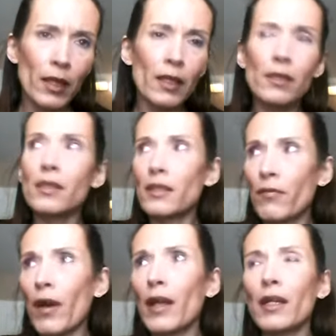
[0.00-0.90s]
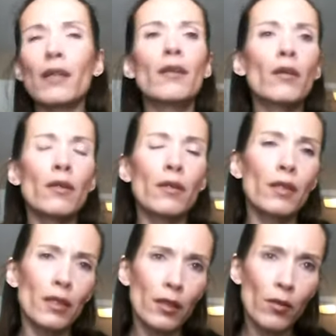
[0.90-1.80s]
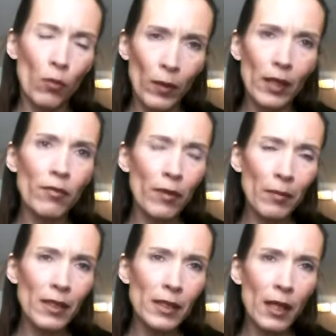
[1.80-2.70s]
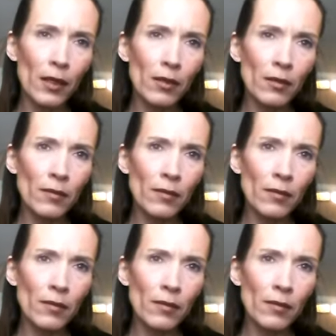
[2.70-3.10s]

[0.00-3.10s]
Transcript: It is a dividing the wheat from the tare.